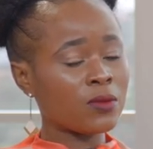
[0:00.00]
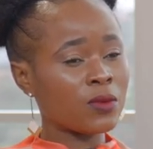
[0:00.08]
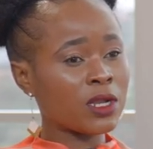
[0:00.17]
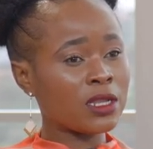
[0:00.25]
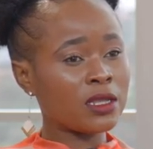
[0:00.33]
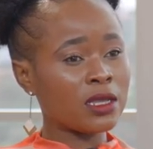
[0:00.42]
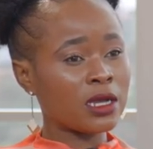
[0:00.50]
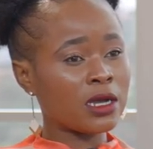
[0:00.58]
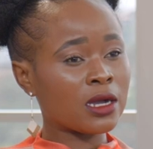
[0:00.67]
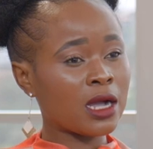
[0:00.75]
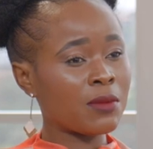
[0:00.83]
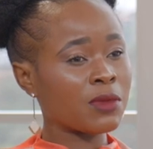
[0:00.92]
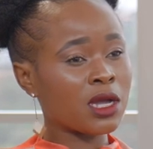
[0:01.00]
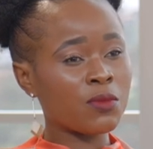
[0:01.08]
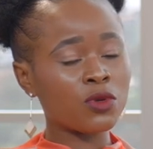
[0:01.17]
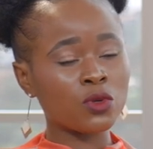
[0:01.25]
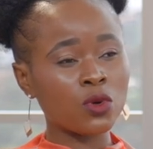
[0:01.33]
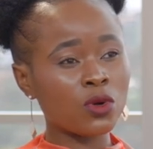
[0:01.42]
really uh, coming
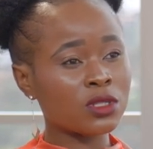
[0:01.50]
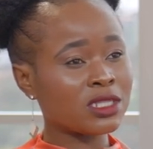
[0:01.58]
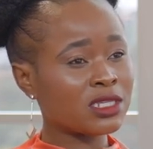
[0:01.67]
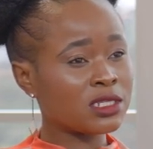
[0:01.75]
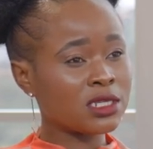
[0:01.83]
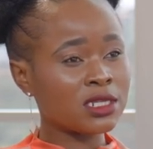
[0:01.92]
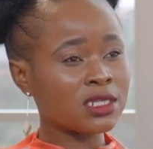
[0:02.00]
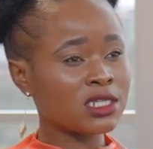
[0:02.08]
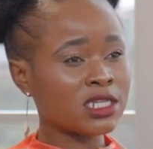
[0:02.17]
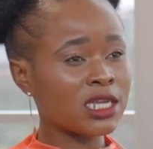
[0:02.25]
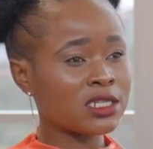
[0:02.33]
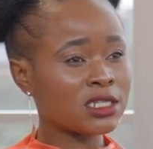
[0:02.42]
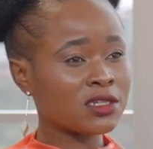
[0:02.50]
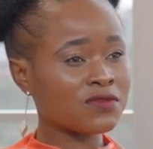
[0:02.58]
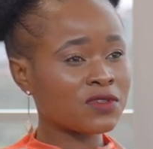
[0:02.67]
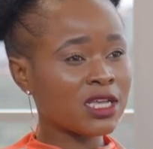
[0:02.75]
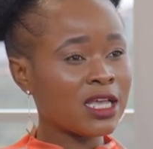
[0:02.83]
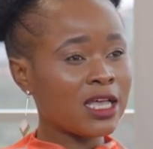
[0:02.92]
up with all these
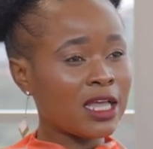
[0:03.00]
initiatives,